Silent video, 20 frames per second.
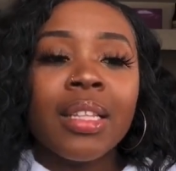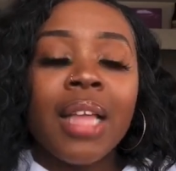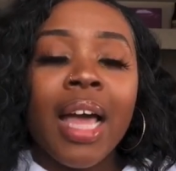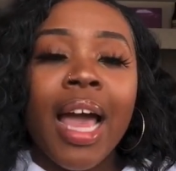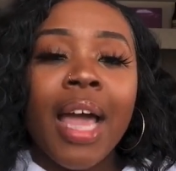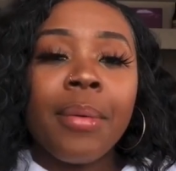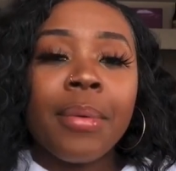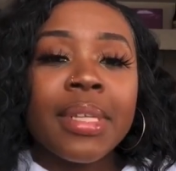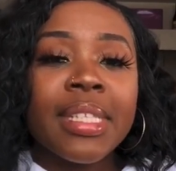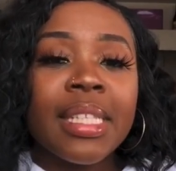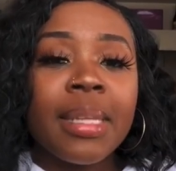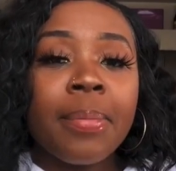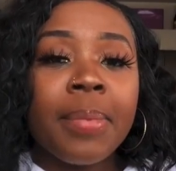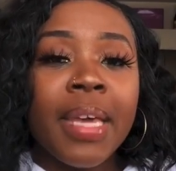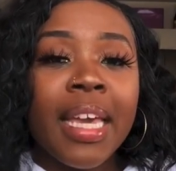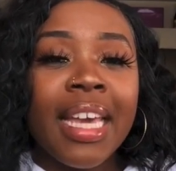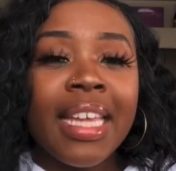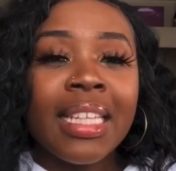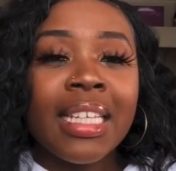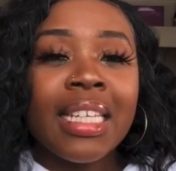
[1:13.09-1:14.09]
High-waisted
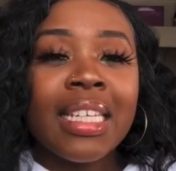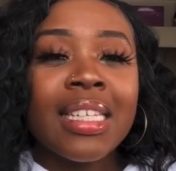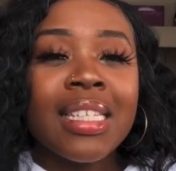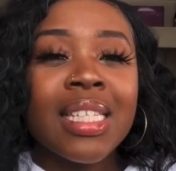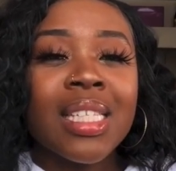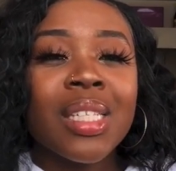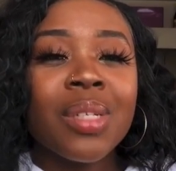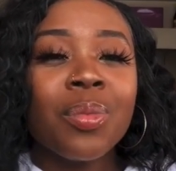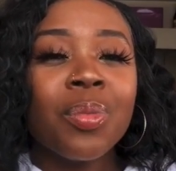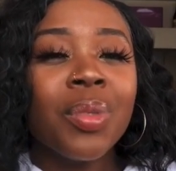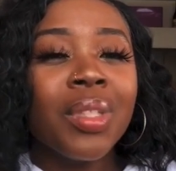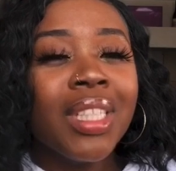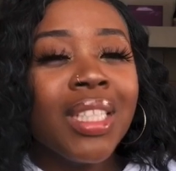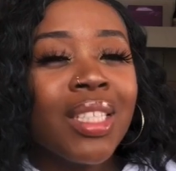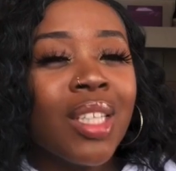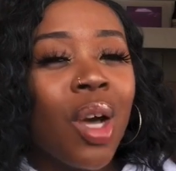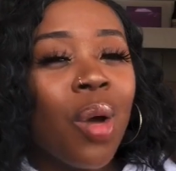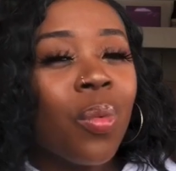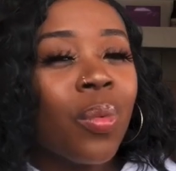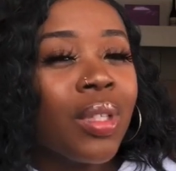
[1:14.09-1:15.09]
panties really
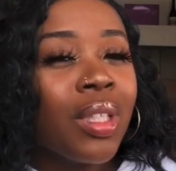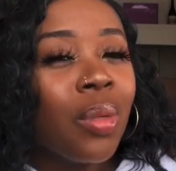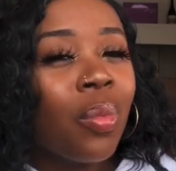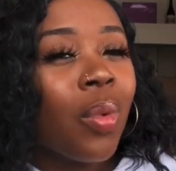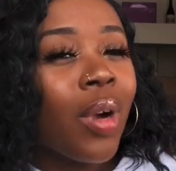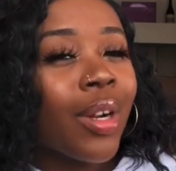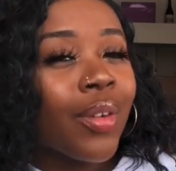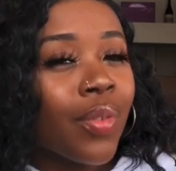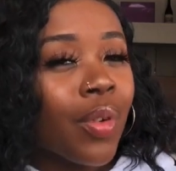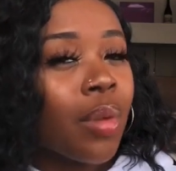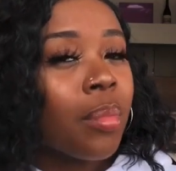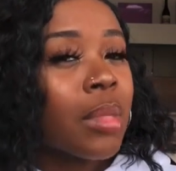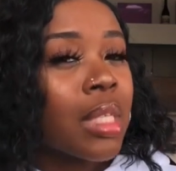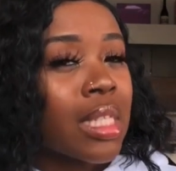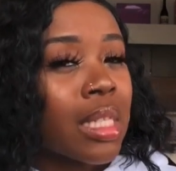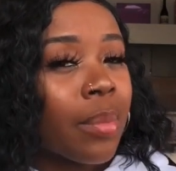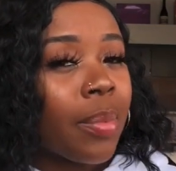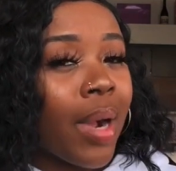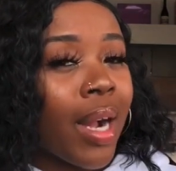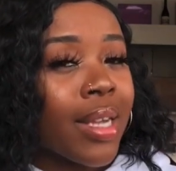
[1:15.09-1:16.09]
don't work for me,
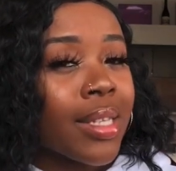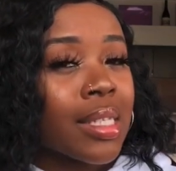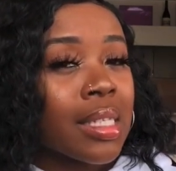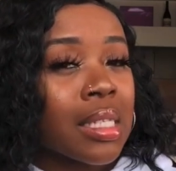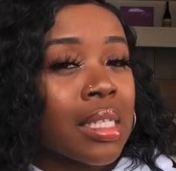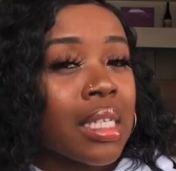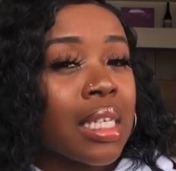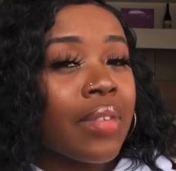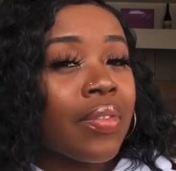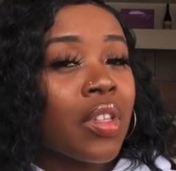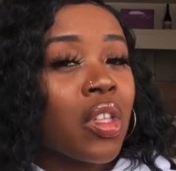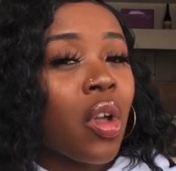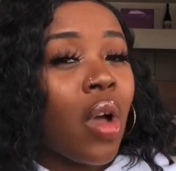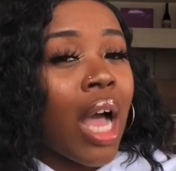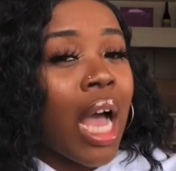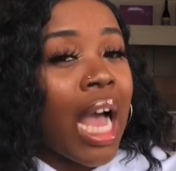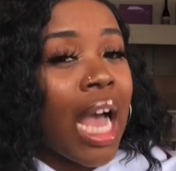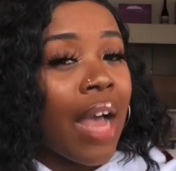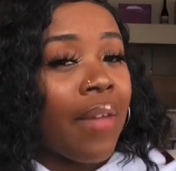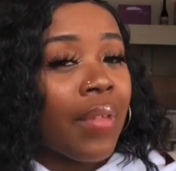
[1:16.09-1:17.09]
surprisingly, even though I
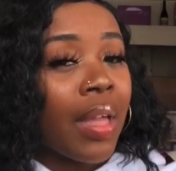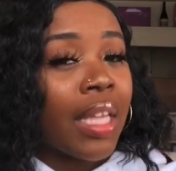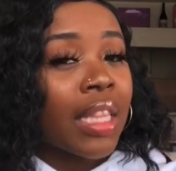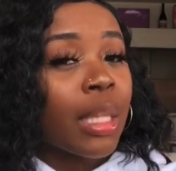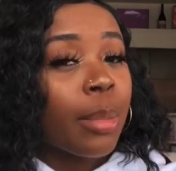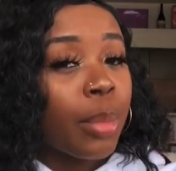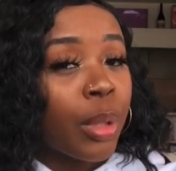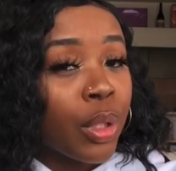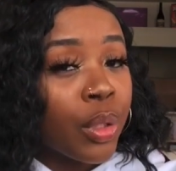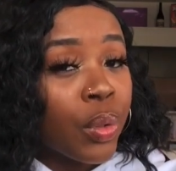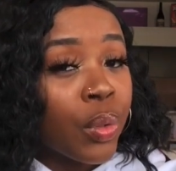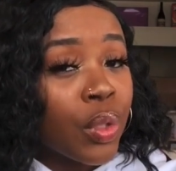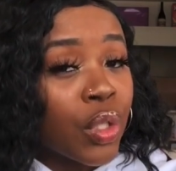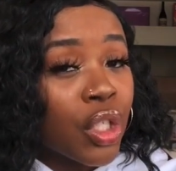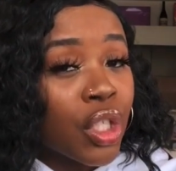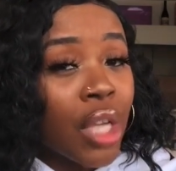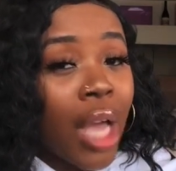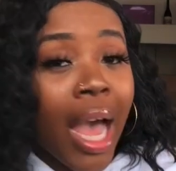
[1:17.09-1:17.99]
have like the pooch.